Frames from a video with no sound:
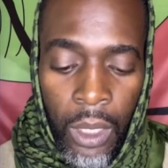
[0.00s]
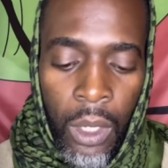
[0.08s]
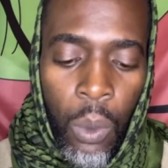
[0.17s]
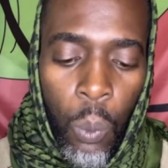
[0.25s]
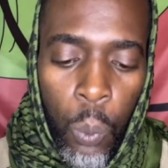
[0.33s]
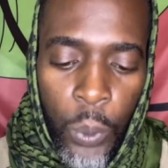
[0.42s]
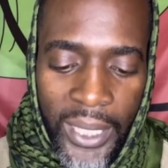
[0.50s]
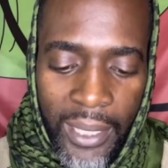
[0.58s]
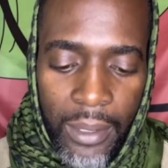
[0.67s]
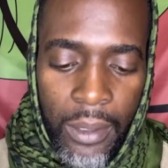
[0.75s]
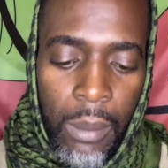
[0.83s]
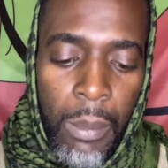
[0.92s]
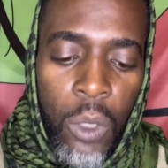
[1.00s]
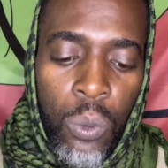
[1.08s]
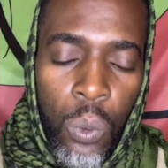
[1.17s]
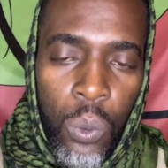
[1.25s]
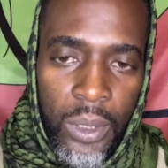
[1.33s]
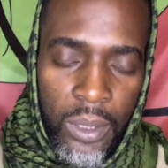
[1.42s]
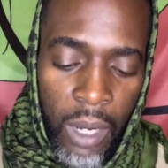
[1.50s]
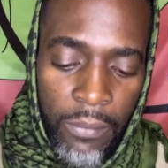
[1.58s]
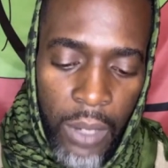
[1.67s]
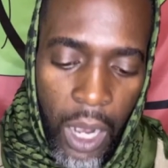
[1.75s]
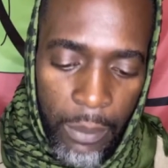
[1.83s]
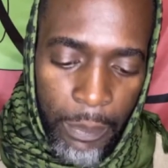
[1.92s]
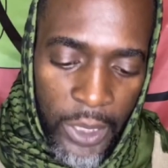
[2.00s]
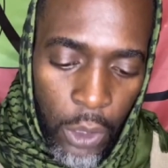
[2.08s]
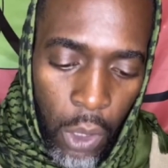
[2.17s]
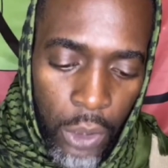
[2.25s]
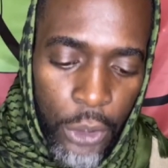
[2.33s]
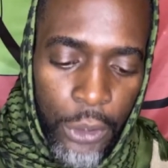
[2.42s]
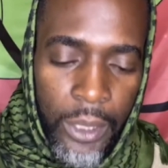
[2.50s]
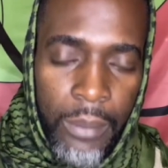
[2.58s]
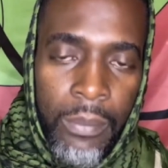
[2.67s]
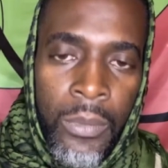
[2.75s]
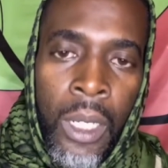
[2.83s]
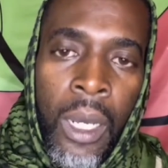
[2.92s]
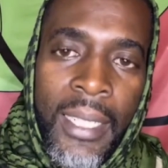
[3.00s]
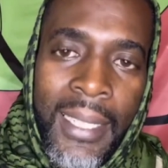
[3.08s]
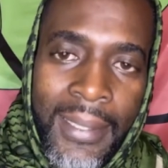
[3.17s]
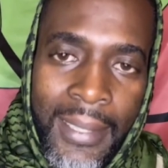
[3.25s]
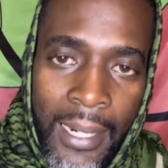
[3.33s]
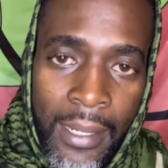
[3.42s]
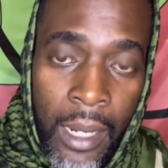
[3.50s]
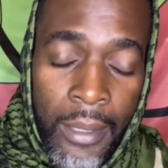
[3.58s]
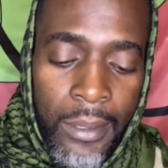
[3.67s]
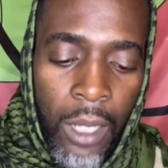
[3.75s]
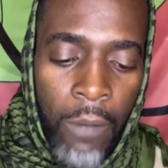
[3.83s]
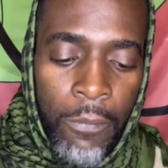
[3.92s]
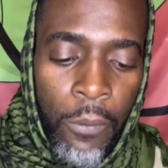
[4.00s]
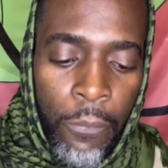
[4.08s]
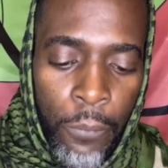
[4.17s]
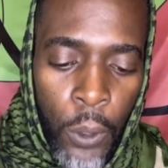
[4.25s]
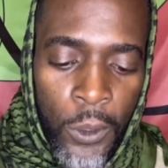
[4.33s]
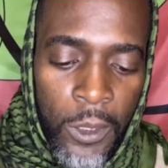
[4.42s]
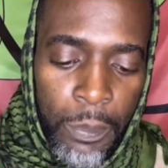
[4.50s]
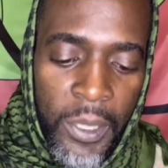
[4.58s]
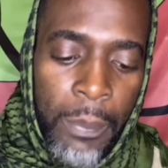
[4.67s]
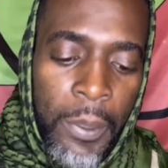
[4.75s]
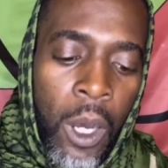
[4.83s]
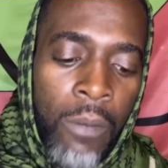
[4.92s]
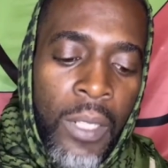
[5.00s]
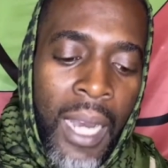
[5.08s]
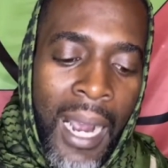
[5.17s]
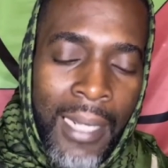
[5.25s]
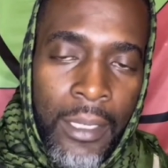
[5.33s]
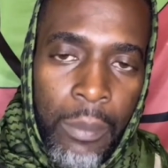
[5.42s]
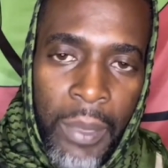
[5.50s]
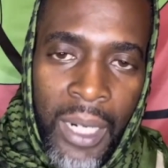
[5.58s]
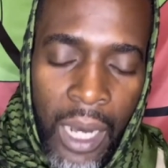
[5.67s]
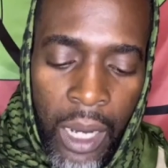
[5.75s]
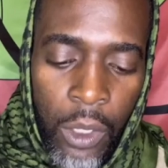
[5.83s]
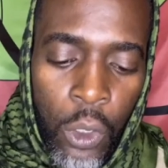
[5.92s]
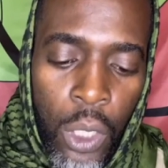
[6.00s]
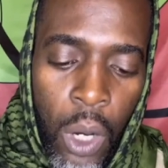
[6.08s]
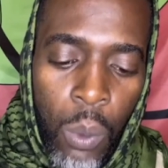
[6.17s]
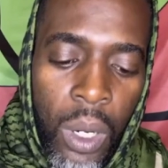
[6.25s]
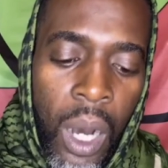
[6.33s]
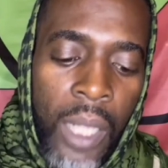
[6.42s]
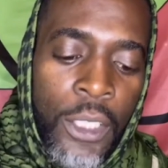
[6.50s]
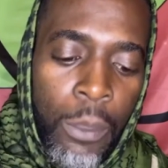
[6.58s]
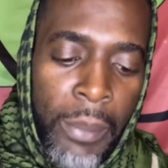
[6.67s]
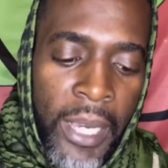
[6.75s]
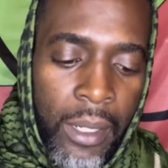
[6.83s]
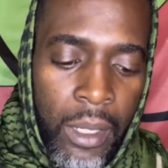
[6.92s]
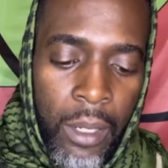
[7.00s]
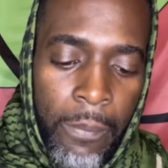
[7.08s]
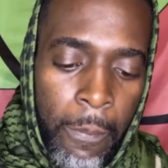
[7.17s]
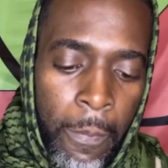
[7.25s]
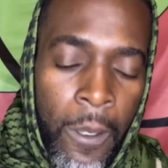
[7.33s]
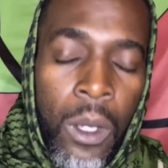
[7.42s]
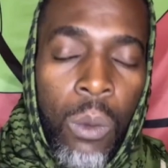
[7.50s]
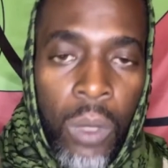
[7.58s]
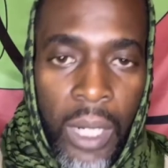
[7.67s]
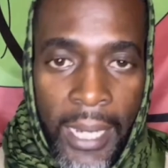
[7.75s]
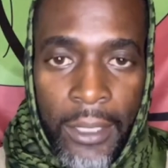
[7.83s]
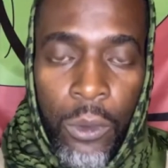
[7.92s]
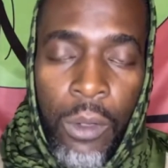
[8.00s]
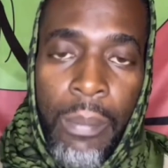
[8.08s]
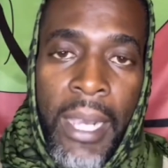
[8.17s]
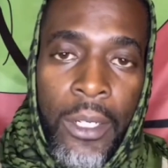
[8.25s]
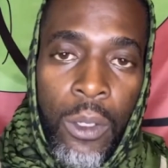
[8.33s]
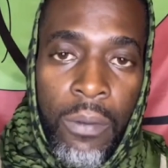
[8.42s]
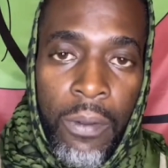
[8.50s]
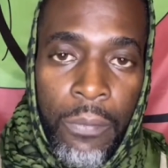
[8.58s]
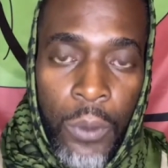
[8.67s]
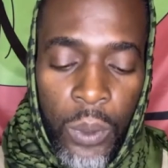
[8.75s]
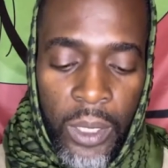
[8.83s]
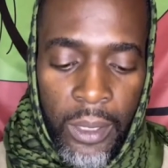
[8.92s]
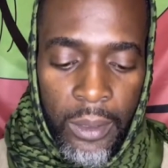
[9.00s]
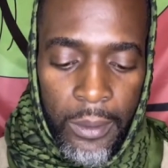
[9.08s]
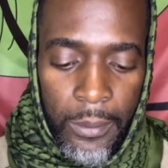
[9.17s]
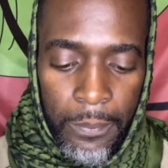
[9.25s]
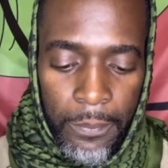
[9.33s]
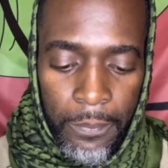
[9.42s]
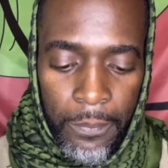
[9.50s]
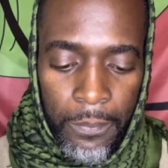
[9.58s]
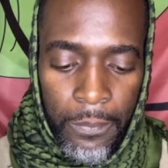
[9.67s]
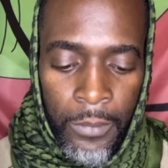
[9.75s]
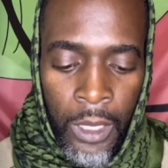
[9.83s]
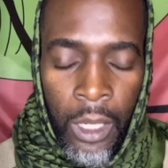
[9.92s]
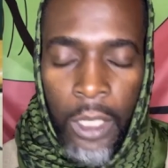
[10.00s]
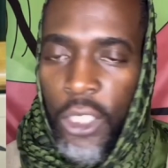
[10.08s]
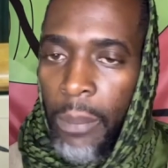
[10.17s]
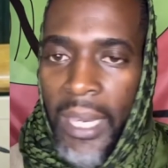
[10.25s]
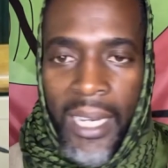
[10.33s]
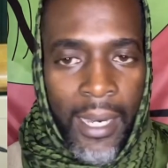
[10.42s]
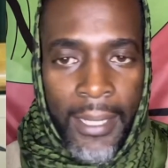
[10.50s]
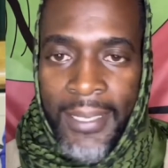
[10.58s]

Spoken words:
We, the Maroons of Cockpit Country, descendants of the first people of the archipelago now called Jamaica, would like to remind you of a few things. Jamaica is